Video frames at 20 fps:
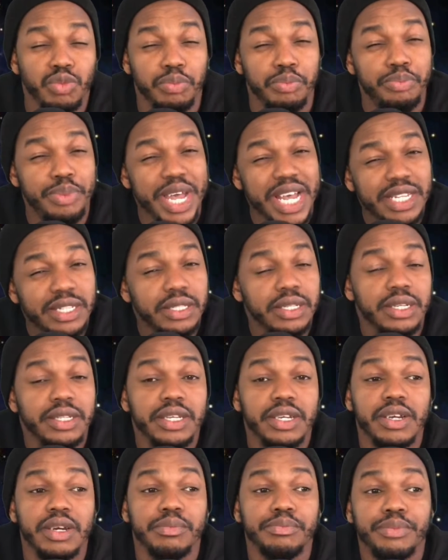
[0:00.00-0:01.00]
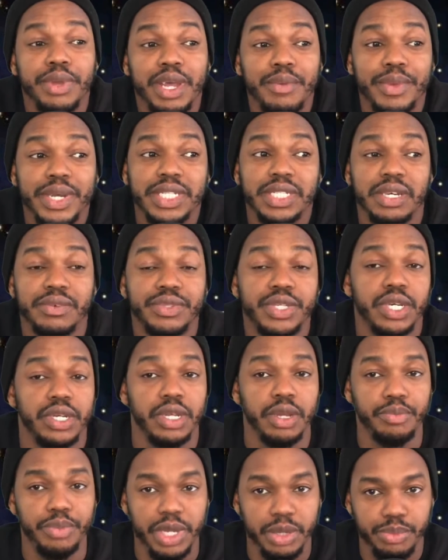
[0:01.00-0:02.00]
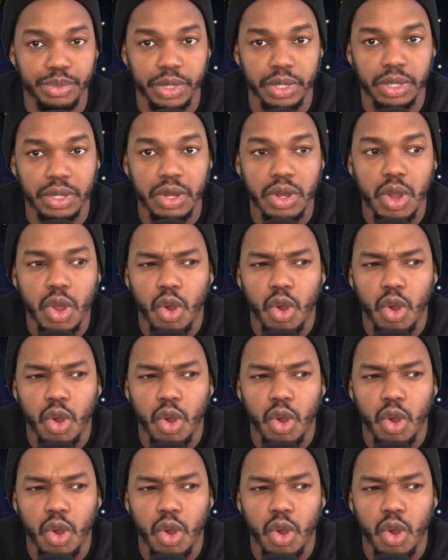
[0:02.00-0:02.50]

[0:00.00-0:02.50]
best not to compare myself to other people.